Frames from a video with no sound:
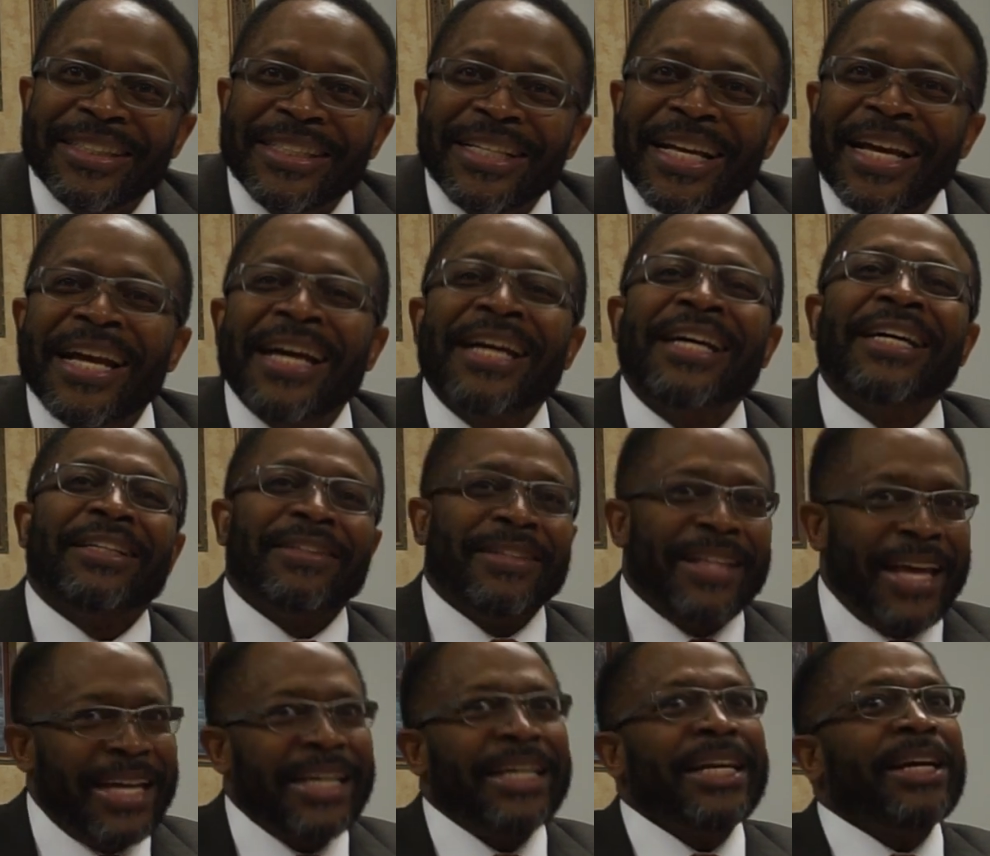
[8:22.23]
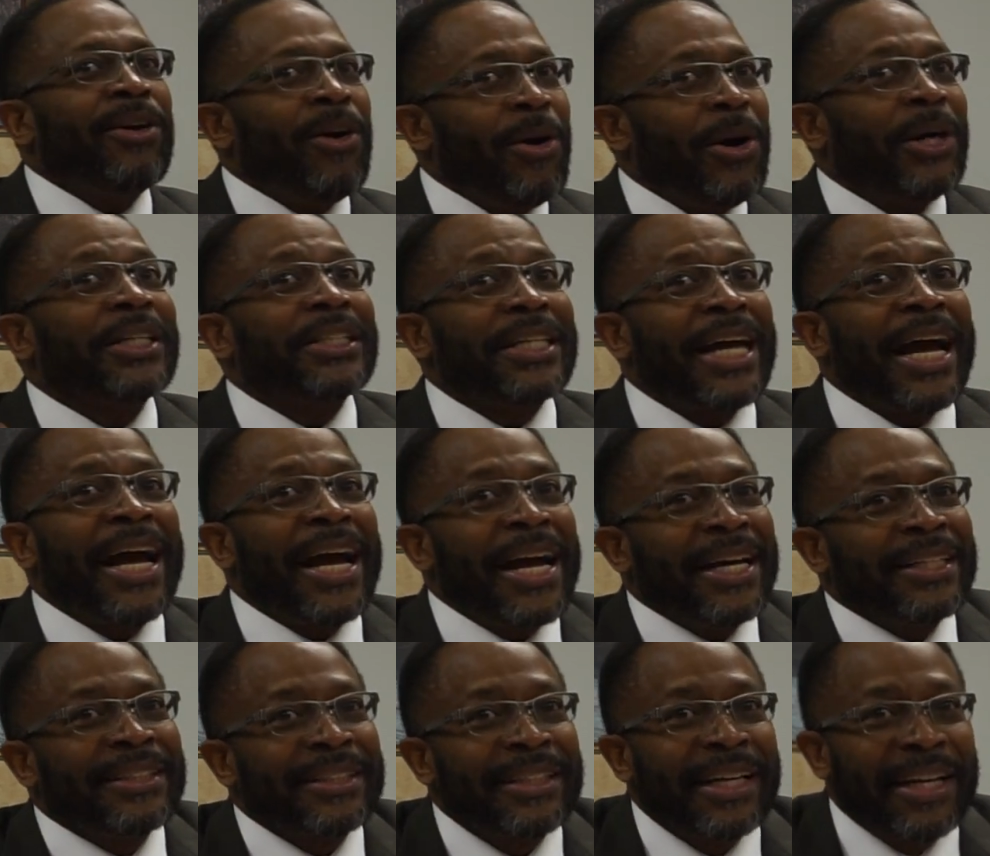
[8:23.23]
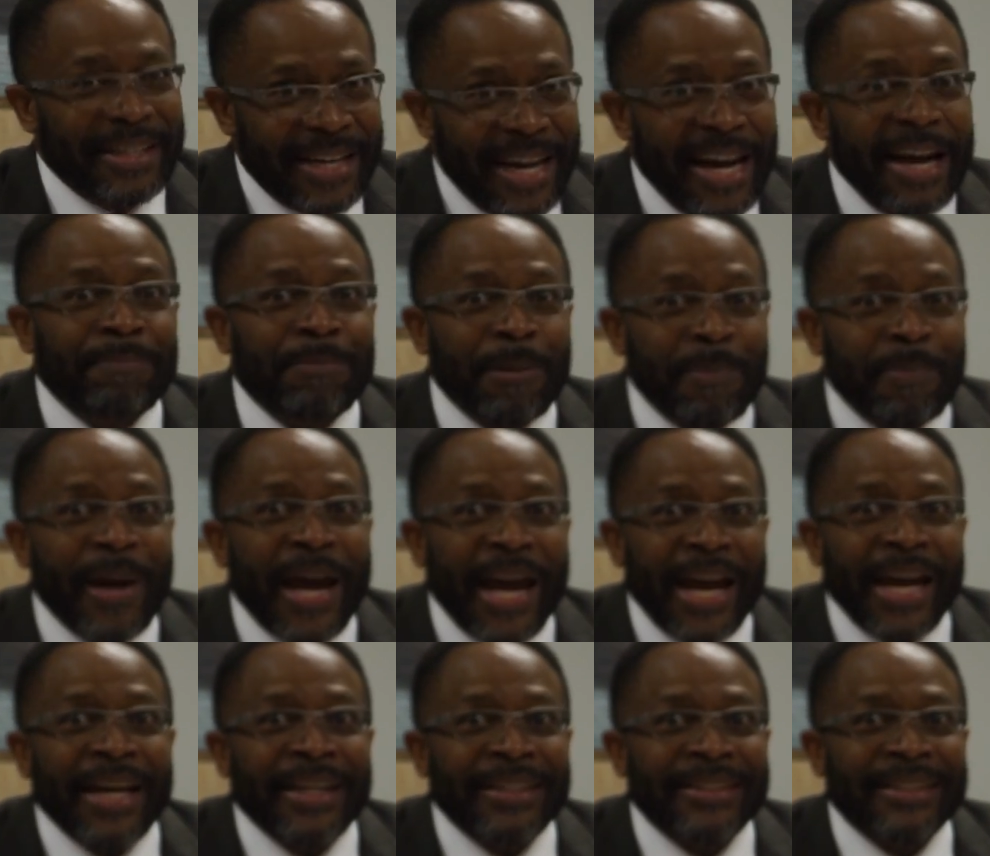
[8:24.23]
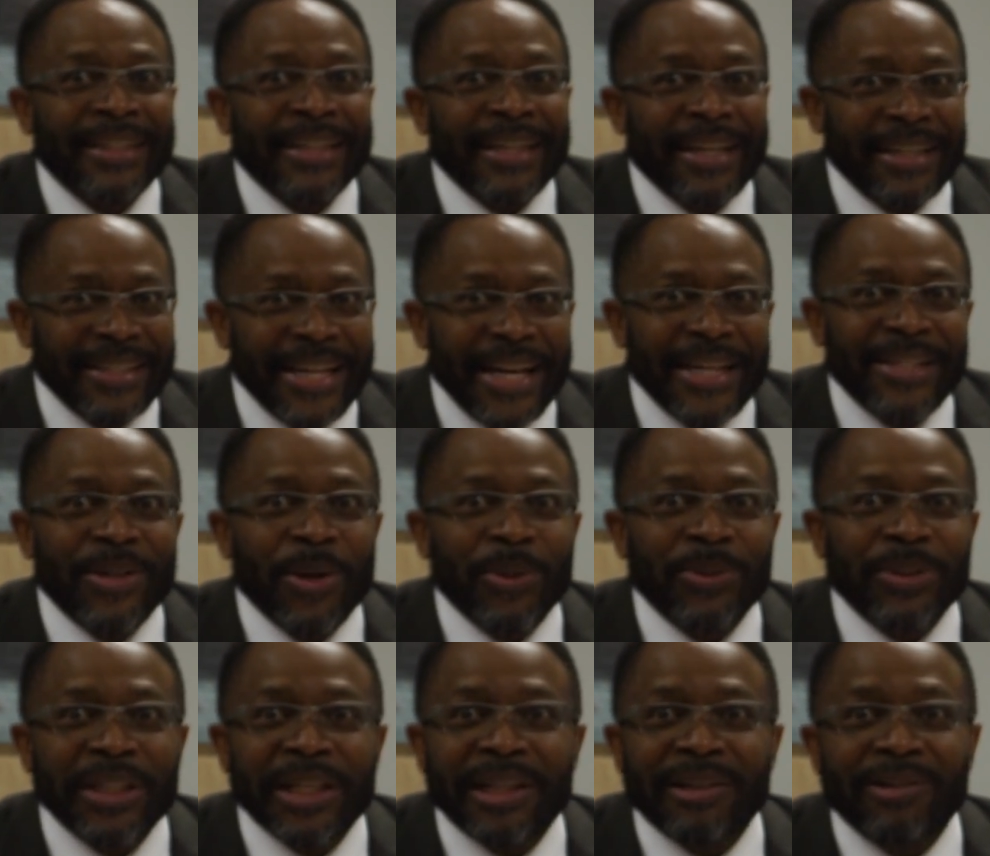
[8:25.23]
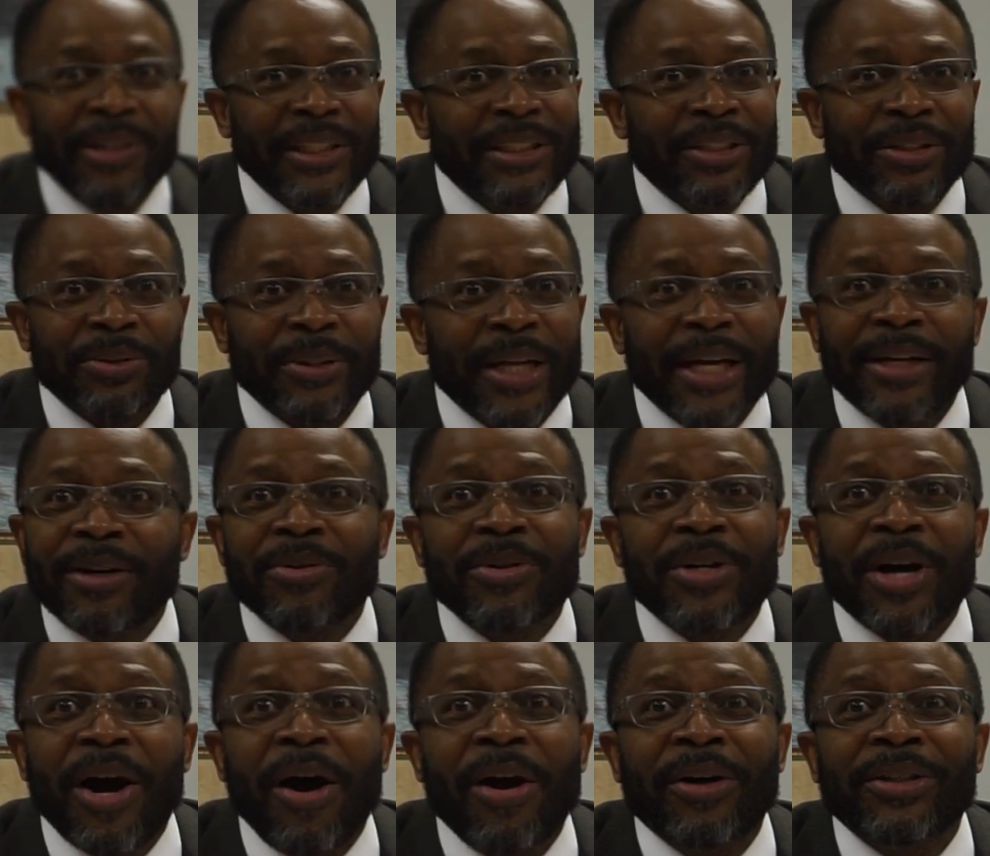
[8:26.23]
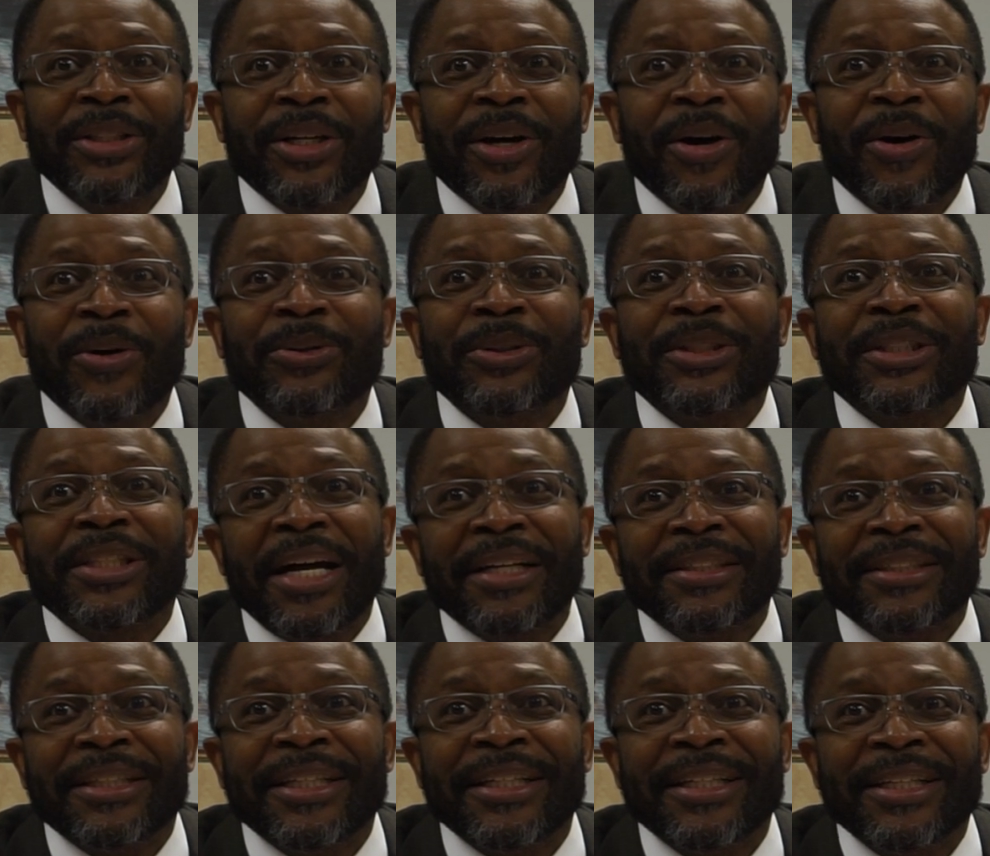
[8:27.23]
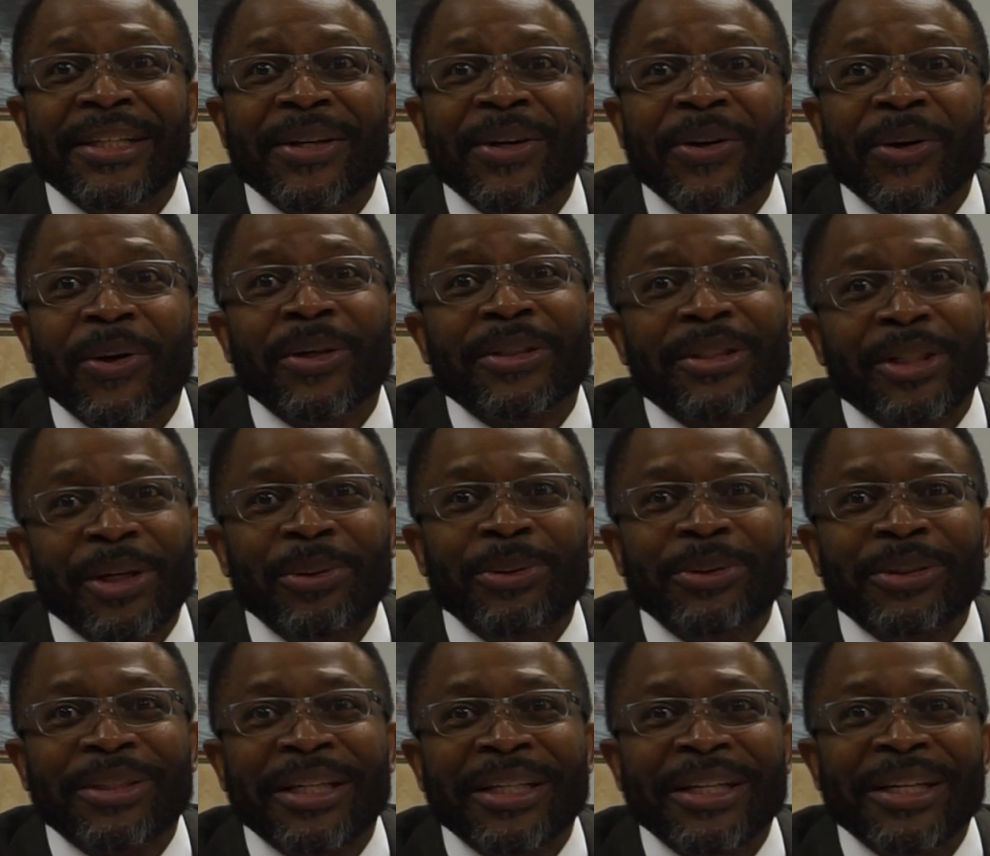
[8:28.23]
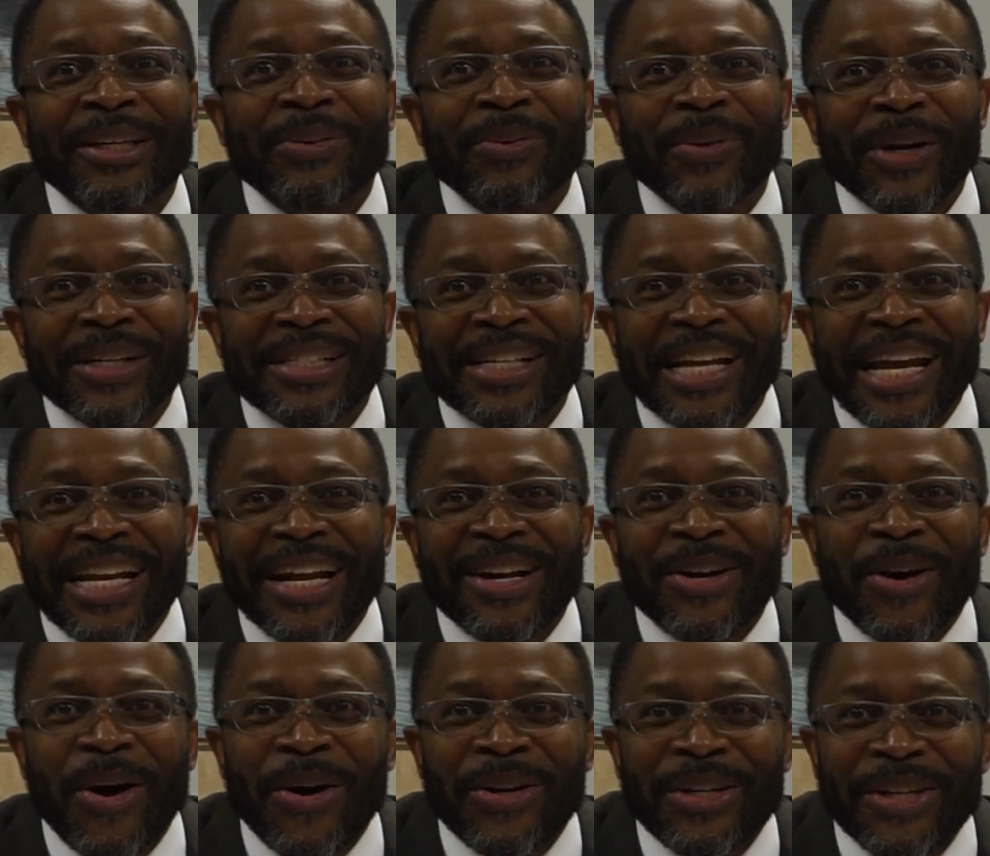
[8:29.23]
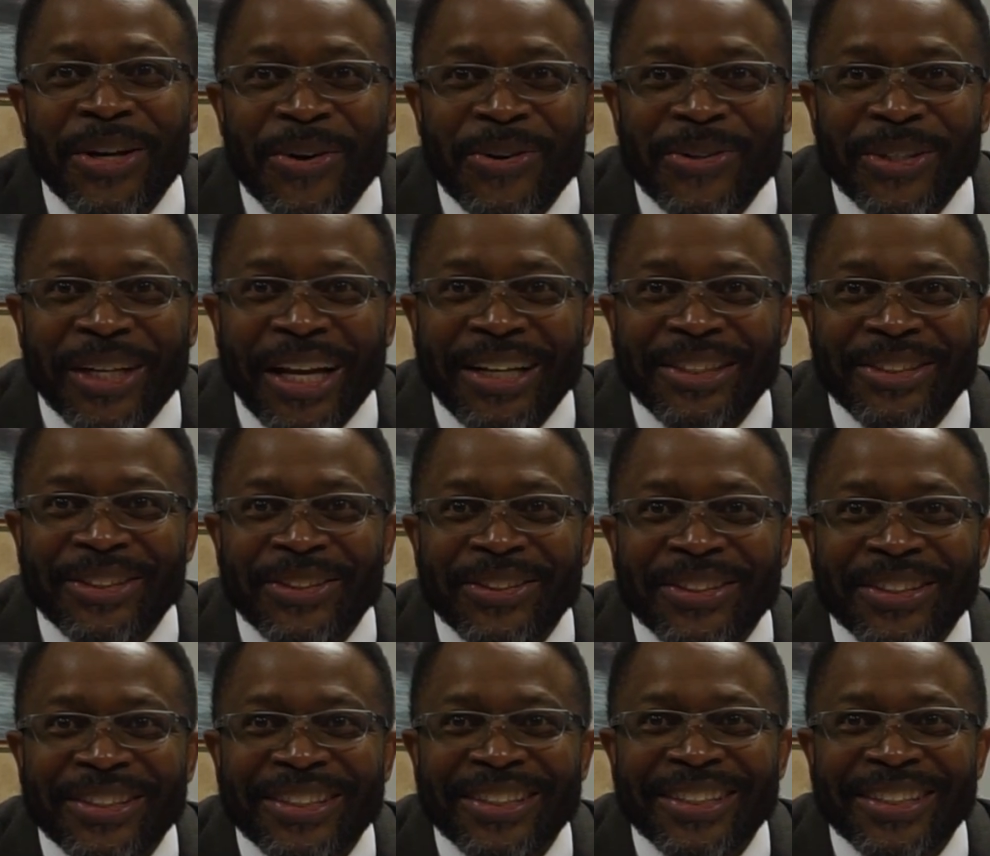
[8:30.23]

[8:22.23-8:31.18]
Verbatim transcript: They they get organized and they're prepared and they know sequential. They don't call you on Sunday or Tuesday. What day they call you on, Keeja?